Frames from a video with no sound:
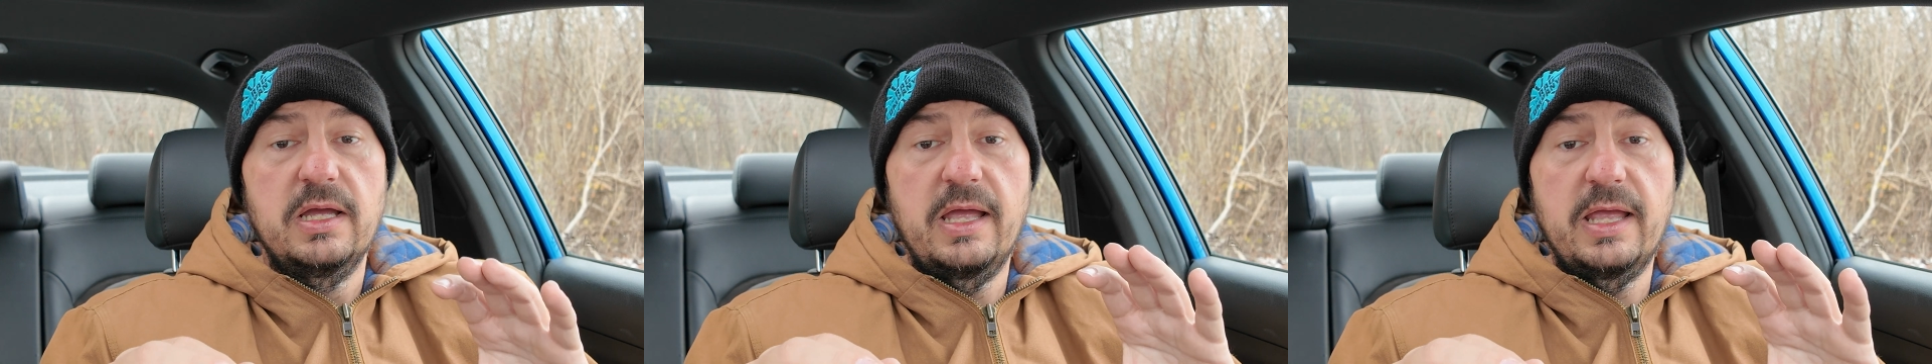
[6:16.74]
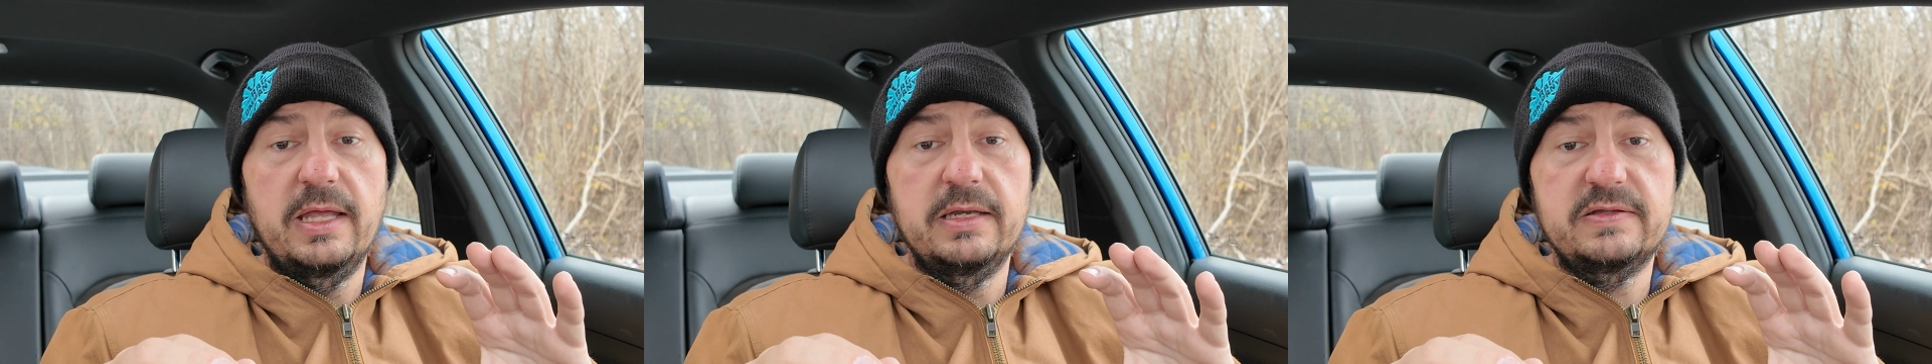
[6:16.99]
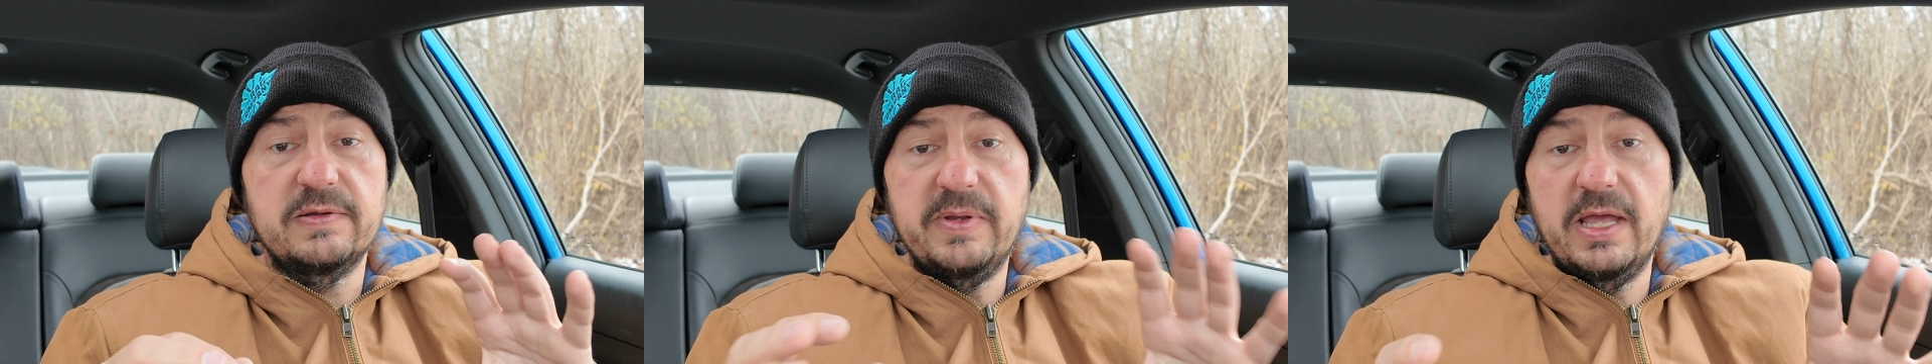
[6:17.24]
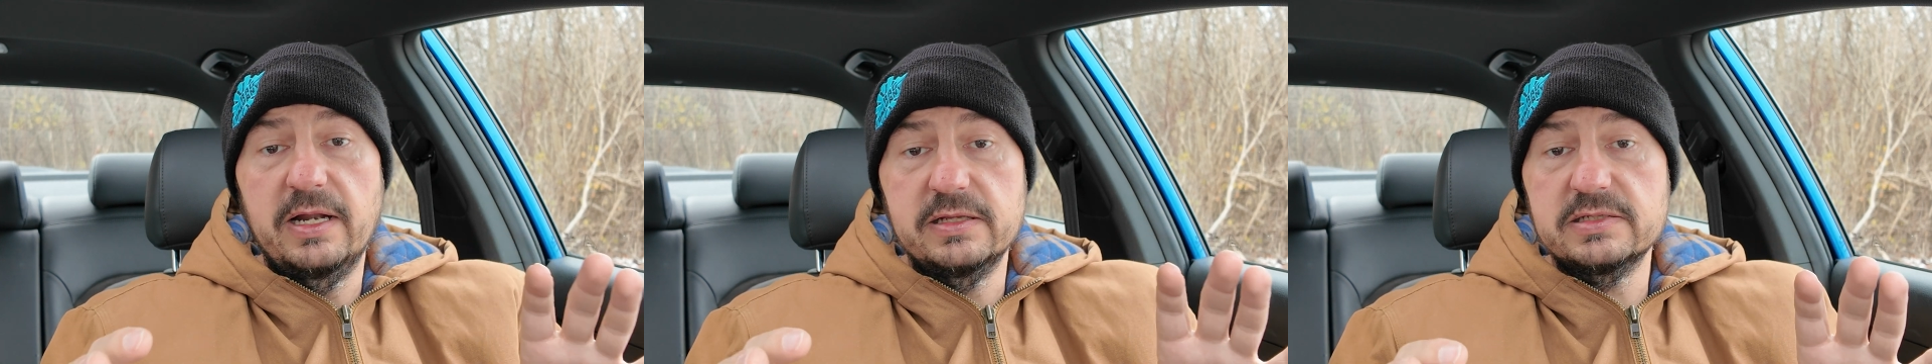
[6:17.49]
And to
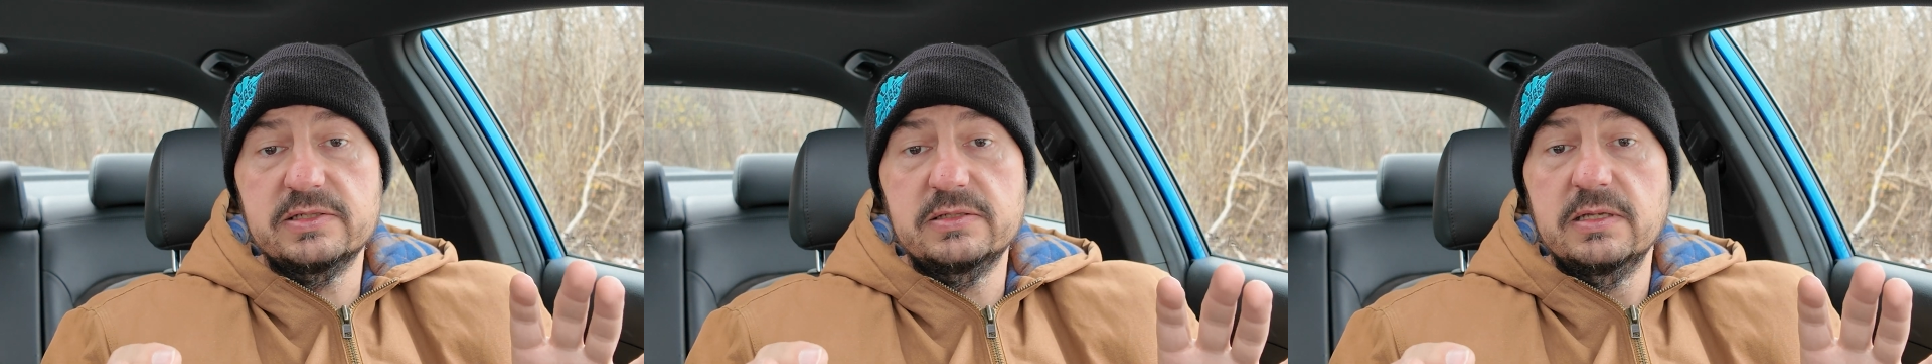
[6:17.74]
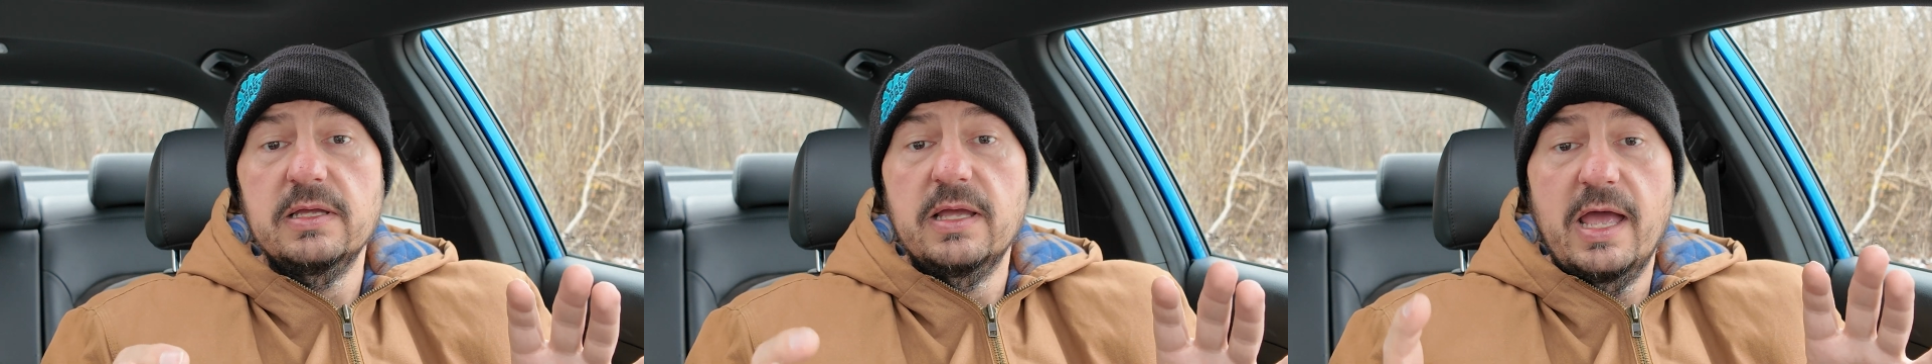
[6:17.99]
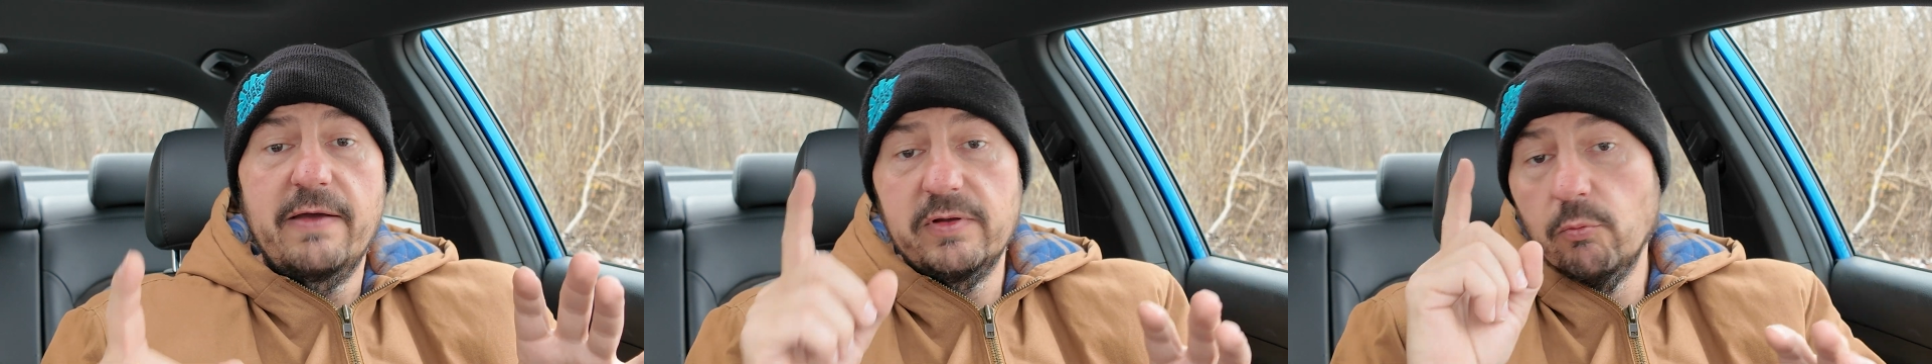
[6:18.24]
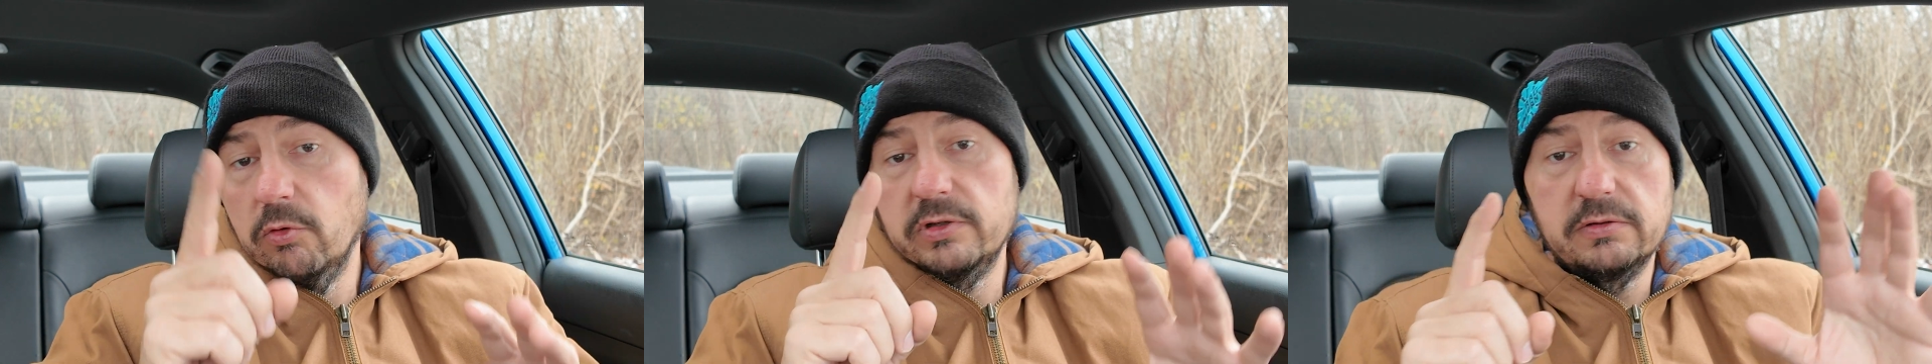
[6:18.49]
be honest,
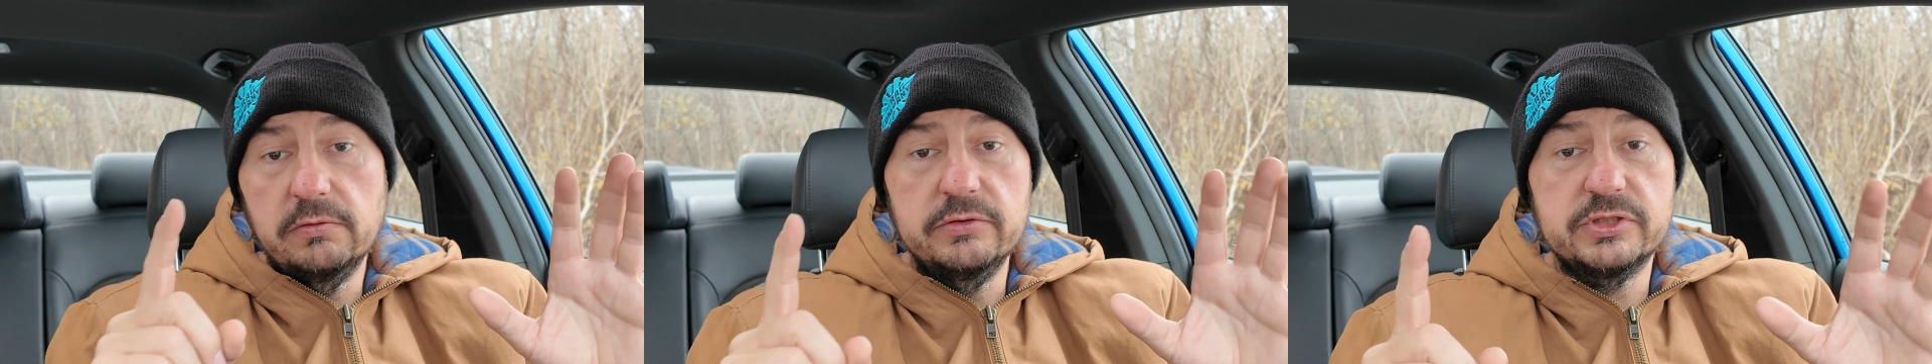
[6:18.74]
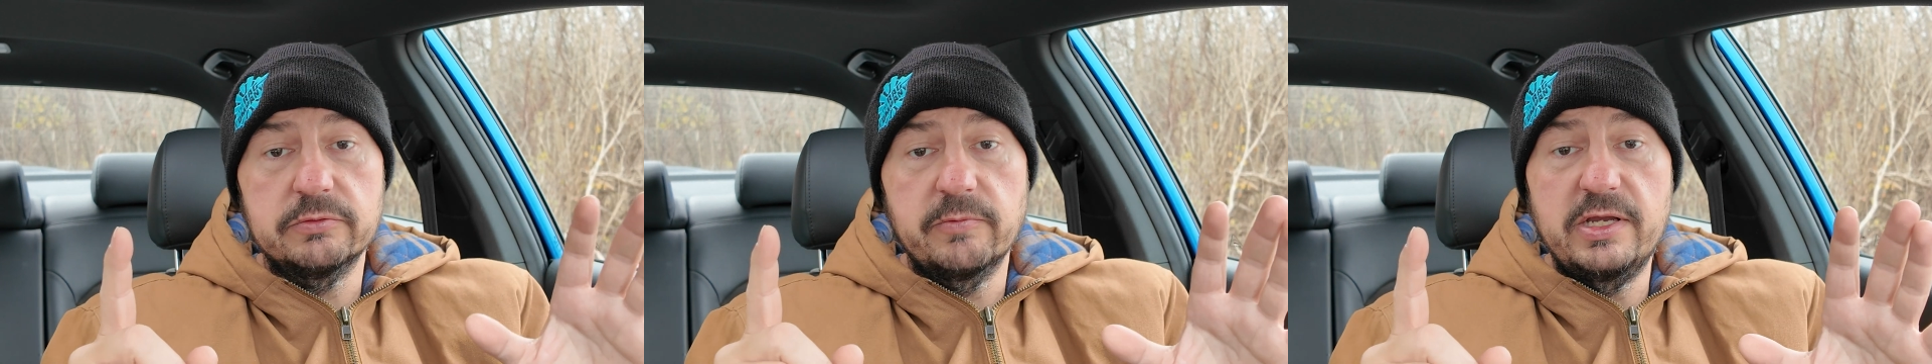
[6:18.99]
having one dilution